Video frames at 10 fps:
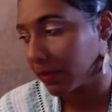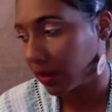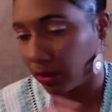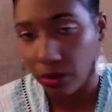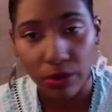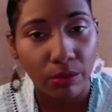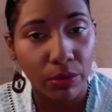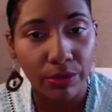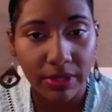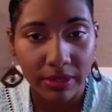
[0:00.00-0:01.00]
all the more
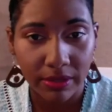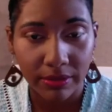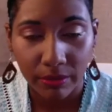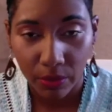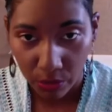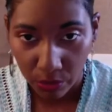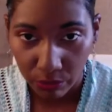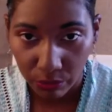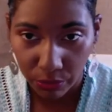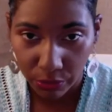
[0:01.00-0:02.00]
reason
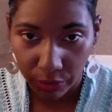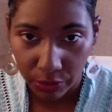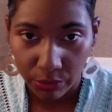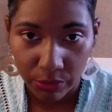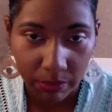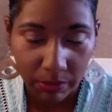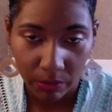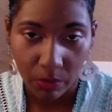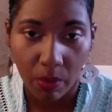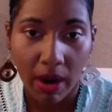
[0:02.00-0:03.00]
for you to be
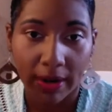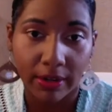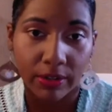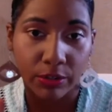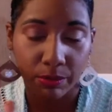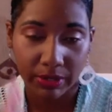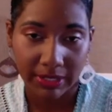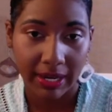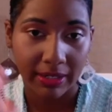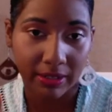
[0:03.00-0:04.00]
required to
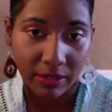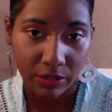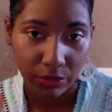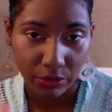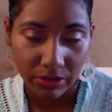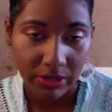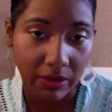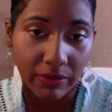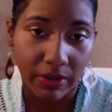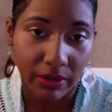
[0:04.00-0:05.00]
protect yourself
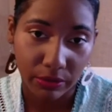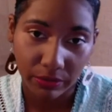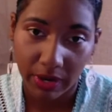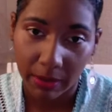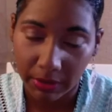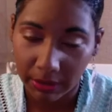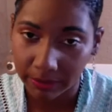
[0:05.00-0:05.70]
and your family.